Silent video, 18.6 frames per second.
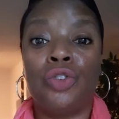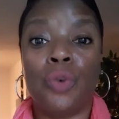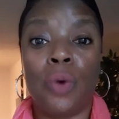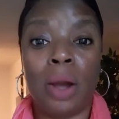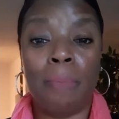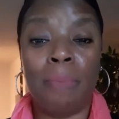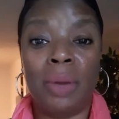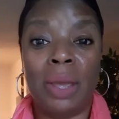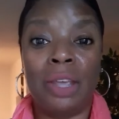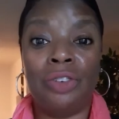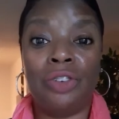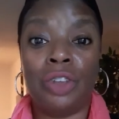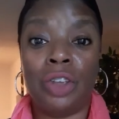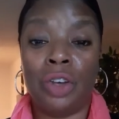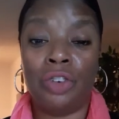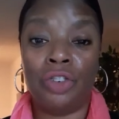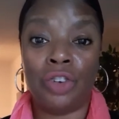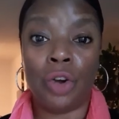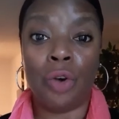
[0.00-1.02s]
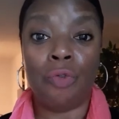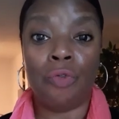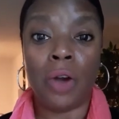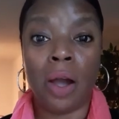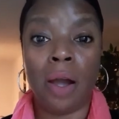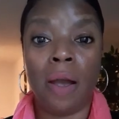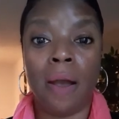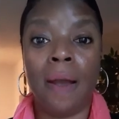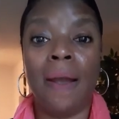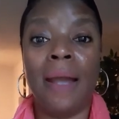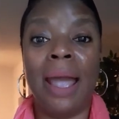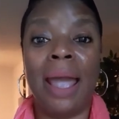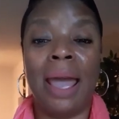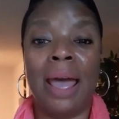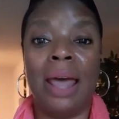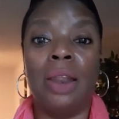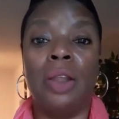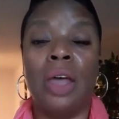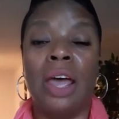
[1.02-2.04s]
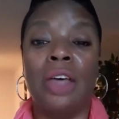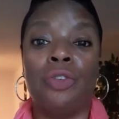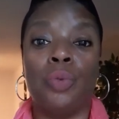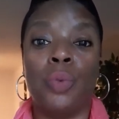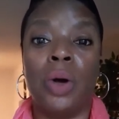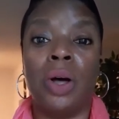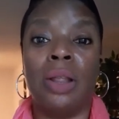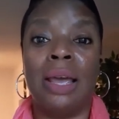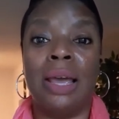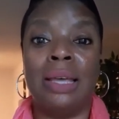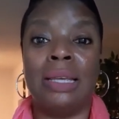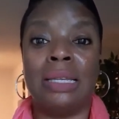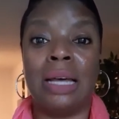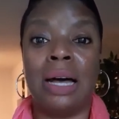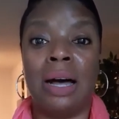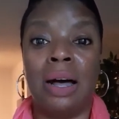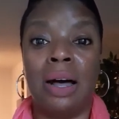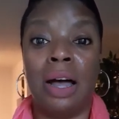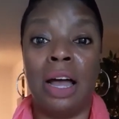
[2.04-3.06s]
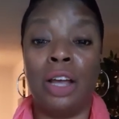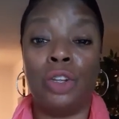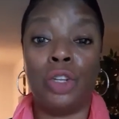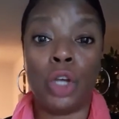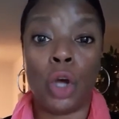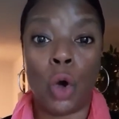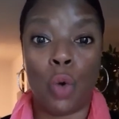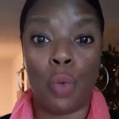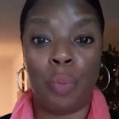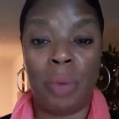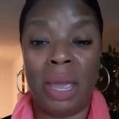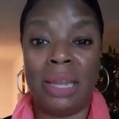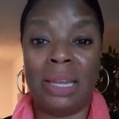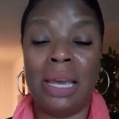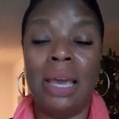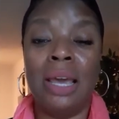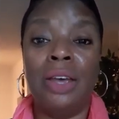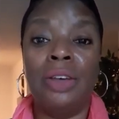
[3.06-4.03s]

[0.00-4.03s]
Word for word: trumpets, shofar, and as well as uh, atonement.